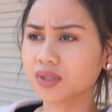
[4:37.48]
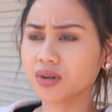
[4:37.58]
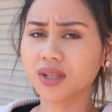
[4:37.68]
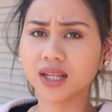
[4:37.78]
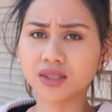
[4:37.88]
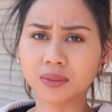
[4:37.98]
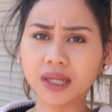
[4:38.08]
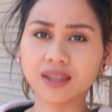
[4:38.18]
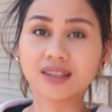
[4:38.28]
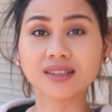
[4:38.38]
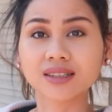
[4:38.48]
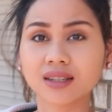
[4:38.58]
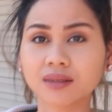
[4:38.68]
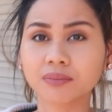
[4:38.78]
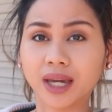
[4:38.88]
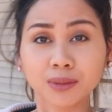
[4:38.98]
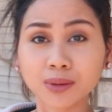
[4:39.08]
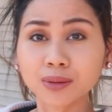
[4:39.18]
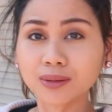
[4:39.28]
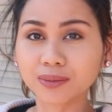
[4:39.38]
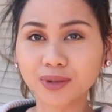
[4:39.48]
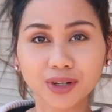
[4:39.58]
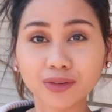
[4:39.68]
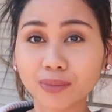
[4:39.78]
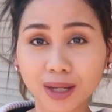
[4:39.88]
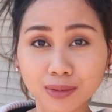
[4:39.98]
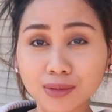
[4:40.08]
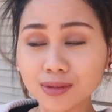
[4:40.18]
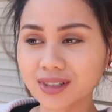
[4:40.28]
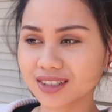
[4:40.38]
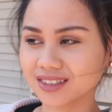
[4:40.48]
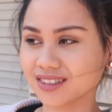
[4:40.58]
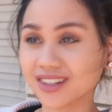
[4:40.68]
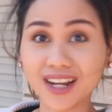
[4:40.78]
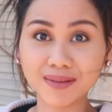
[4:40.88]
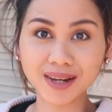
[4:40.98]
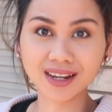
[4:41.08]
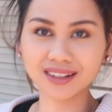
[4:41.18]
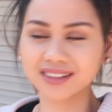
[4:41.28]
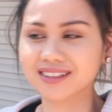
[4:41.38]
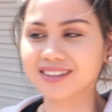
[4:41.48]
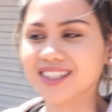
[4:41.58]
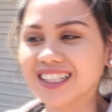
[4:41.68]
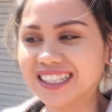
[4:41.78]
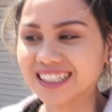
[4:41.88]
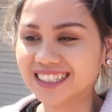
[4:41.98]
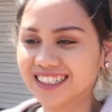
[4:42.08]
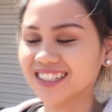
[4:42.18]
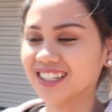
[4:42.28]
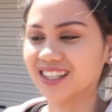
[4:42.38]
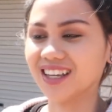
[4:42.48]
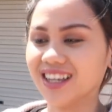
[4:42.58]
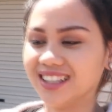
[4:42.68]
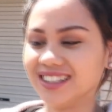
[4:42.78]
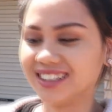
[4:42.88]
so glad to meet these people. Beautiful people. Garay, mate. Nah.